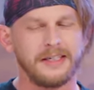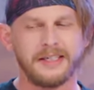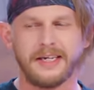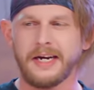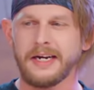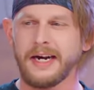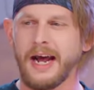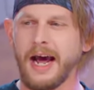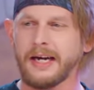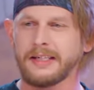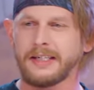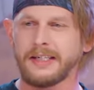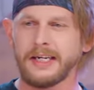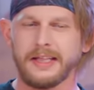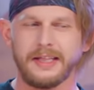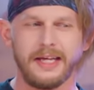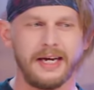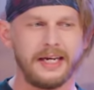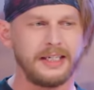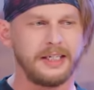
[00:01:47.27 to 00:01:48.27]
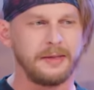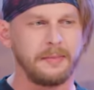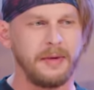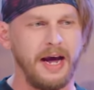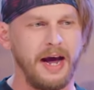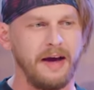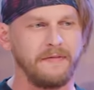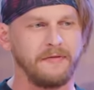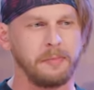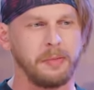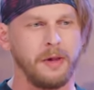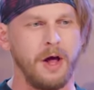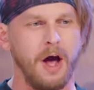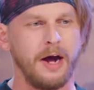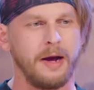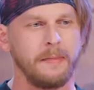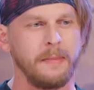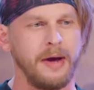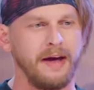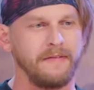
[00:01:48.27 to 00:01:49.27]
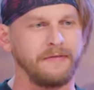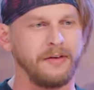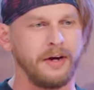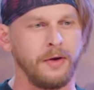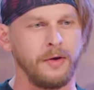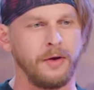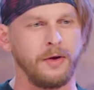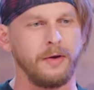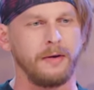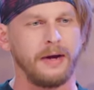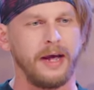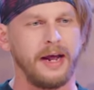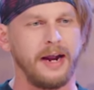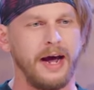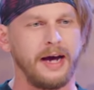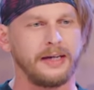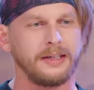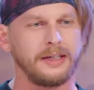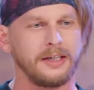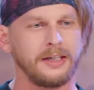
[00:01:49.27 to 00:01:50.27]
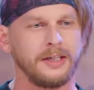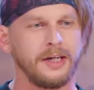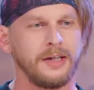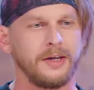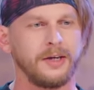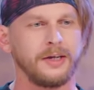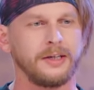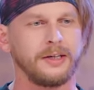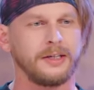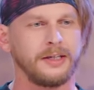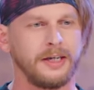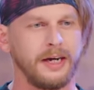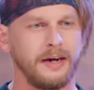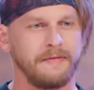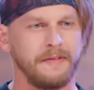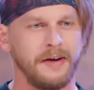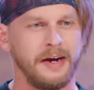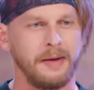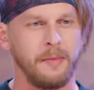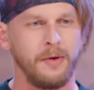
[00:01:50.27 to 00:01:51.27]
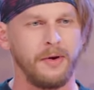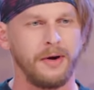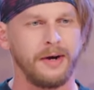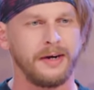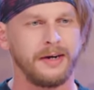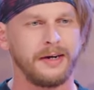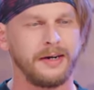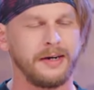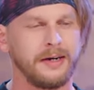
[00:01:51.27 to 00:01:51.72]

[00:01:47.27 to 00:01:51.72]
They say nasty things to me, I have to block them. I have to go, you don't get access to the good stuff anymore.